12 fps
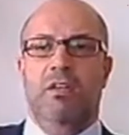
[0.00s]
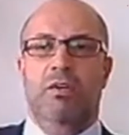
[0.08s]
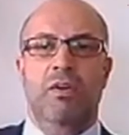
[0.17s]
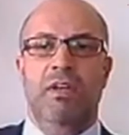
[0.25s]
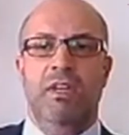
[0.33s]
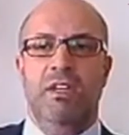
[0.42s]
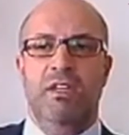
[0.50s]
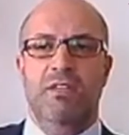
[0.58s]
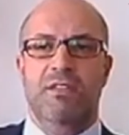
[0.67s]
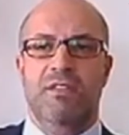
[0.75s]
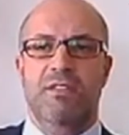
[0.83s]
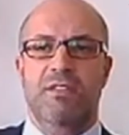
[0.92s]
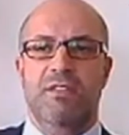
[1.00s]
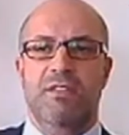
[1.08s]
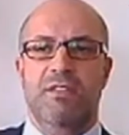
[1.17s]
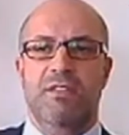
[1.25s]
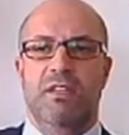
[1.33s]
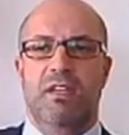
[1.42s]
Turkey is
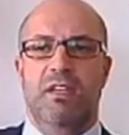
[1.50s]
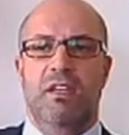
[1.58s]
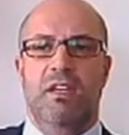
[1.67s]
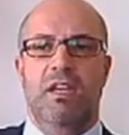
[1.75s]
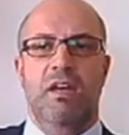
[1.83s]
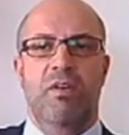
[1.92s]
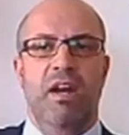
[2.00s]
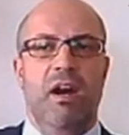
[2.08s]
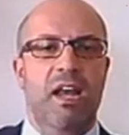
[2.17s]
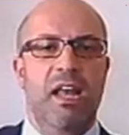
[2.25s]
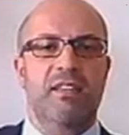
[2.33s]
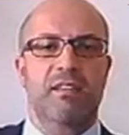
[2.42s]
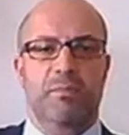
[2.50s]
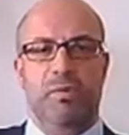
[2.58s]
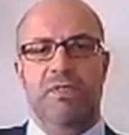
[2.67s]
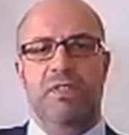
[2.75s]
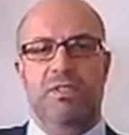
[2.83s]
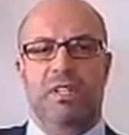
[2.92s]
uh, in a very highlighted
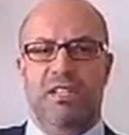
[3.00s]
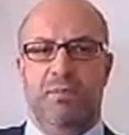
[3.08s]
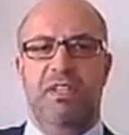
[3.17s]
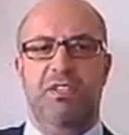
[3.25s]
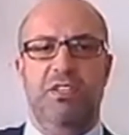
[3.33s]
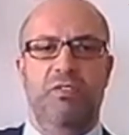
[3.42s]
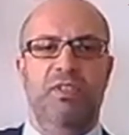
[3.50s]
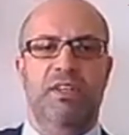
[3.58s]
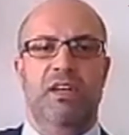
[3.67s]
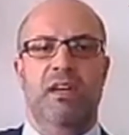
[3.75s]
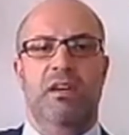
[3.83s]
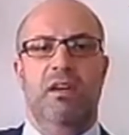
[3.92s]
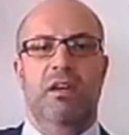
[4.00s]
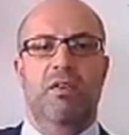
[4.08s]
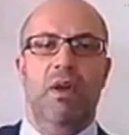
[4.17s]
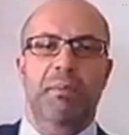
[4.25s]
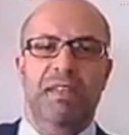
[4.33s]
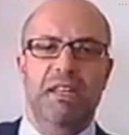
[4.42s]
position, especially with a
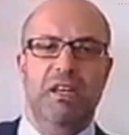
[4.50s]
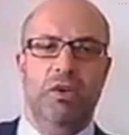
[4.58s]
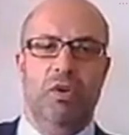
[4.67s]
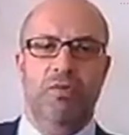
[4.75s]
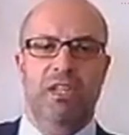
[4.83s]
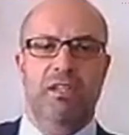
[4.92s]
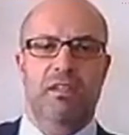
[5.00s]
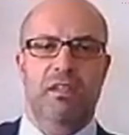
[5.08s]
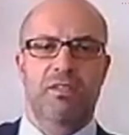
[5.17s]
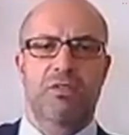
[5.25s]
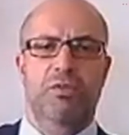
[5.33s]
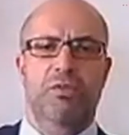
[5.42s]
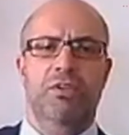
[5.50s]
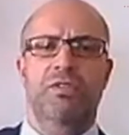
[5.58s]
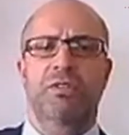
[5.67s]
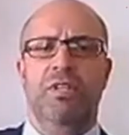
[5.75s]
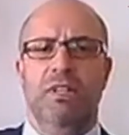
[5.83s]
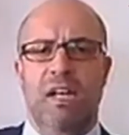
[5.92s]
rapidly growing,
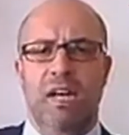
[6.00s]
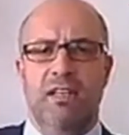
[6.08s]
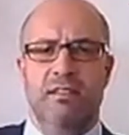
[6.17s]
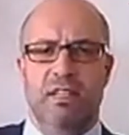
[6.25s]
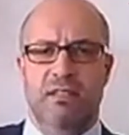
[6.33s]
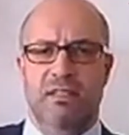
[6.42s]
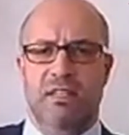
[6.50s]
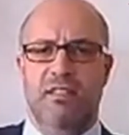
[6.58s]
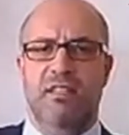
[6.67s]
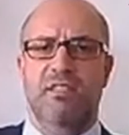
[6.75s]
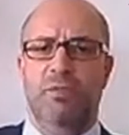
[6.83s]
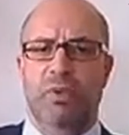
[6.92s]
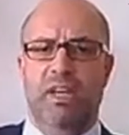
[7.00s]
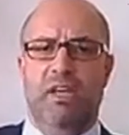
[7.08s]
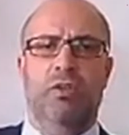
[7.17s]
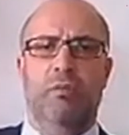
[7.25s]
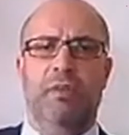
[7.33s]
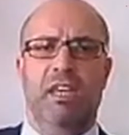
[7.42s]
institutionalized, and successful
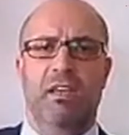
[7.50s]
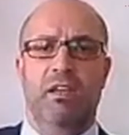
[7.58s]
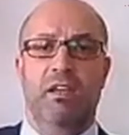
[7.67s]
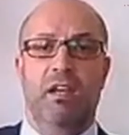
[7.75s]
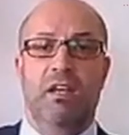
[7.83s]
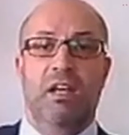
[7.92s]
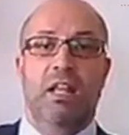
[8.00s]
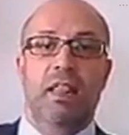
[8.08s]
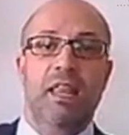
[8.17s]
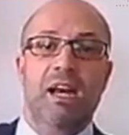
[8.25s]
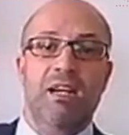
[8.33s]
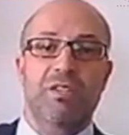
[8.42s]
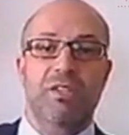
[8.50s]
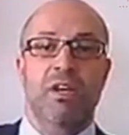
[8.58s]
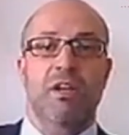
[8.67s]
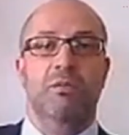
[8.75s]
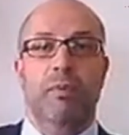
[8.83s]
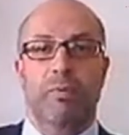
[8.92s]
economy, large youth